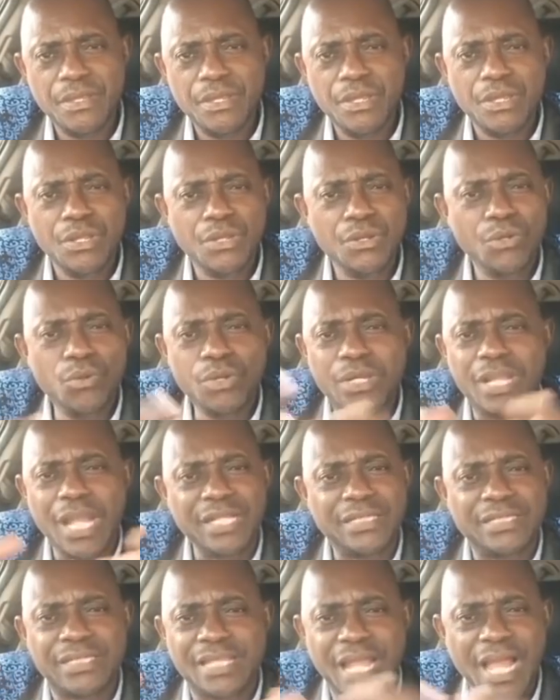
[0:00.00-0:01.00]
Look
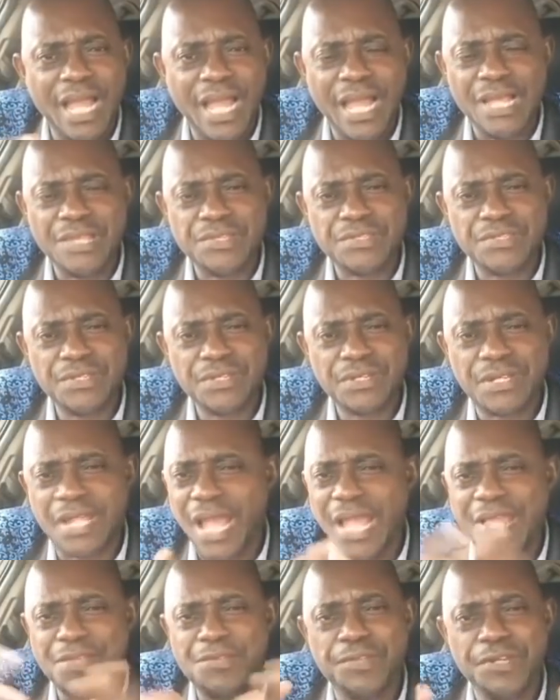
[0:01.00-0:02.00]
at cars
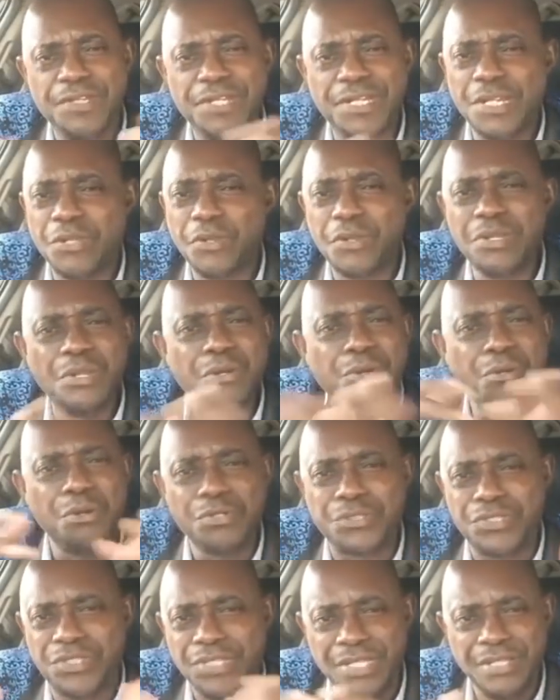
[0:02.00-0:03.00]
just the
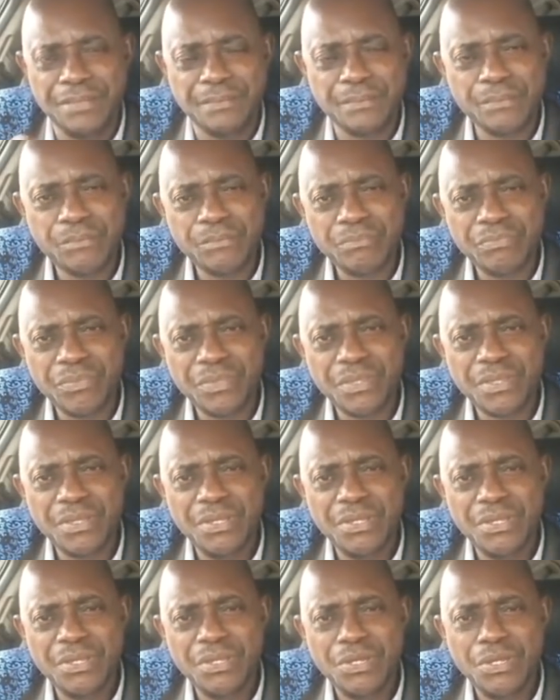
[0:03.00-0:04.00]
roti.
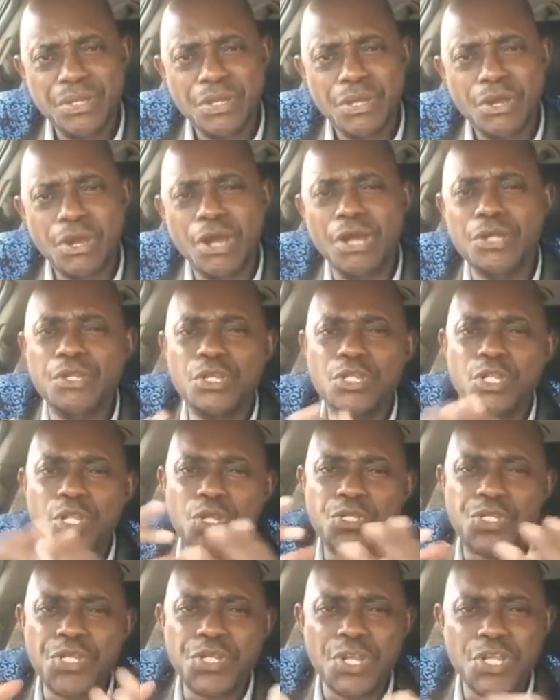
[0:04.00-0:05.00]
All those
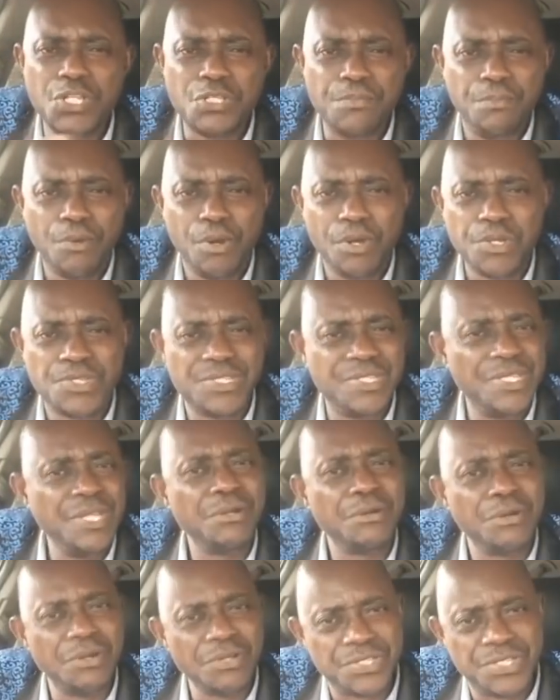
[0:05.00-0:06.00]
luxurious bus, the
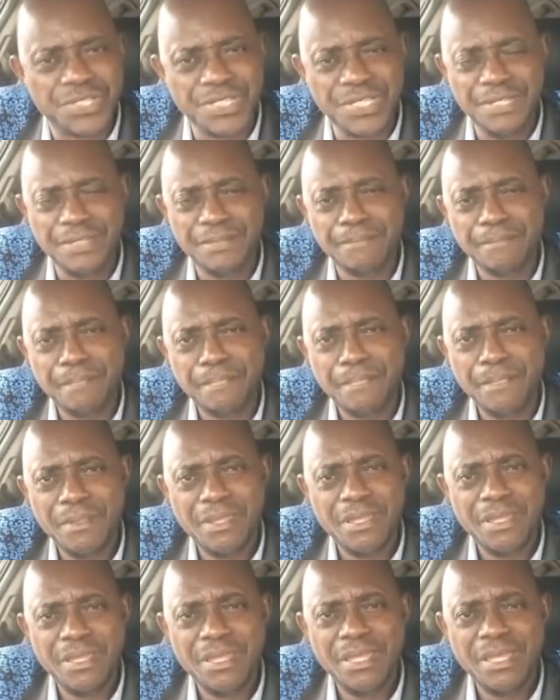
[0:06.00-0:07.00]
roti.
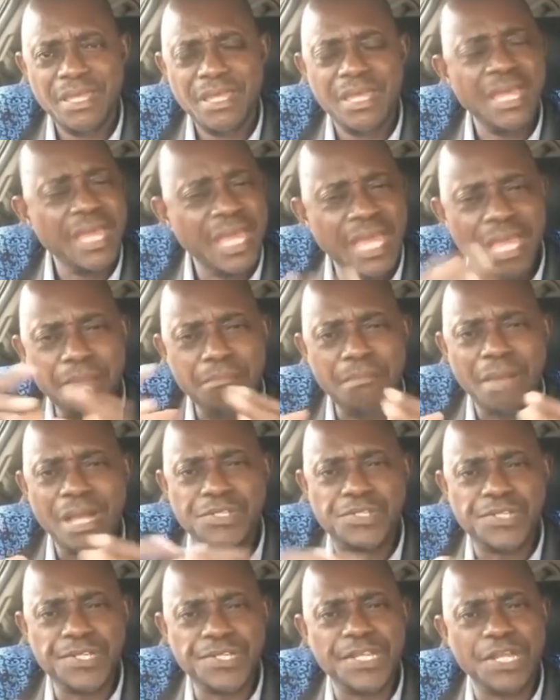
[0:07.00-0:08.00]

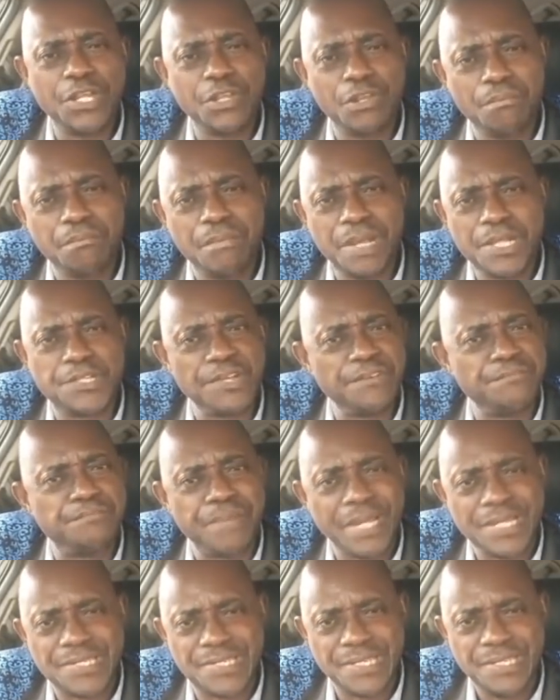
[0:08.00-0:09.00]
Imagine the numbers of
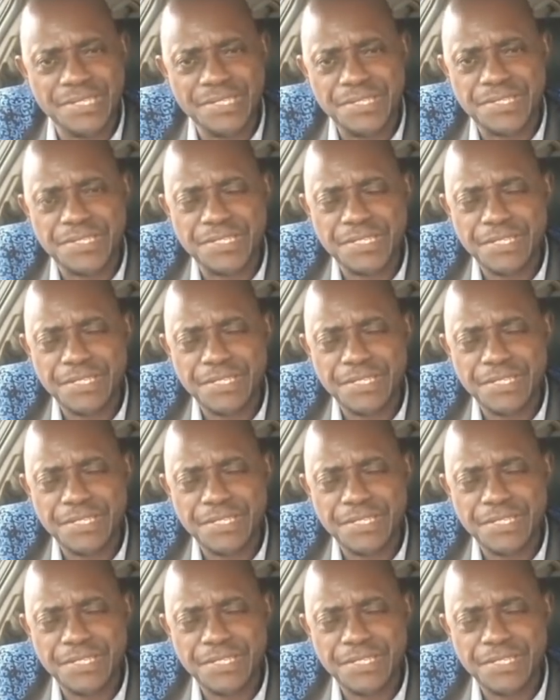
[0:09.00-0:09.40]
persons